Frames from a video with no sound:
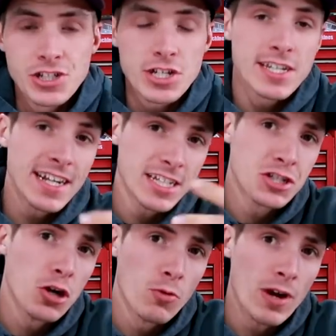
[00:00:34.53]
Just getting the
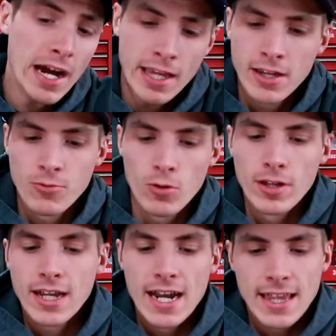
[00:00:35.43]
show rocking and
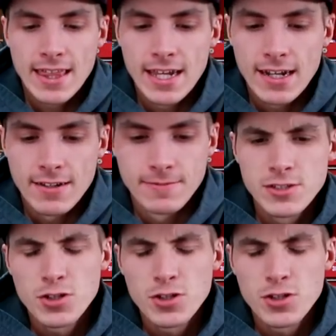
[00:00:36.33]
rolling kind of thing.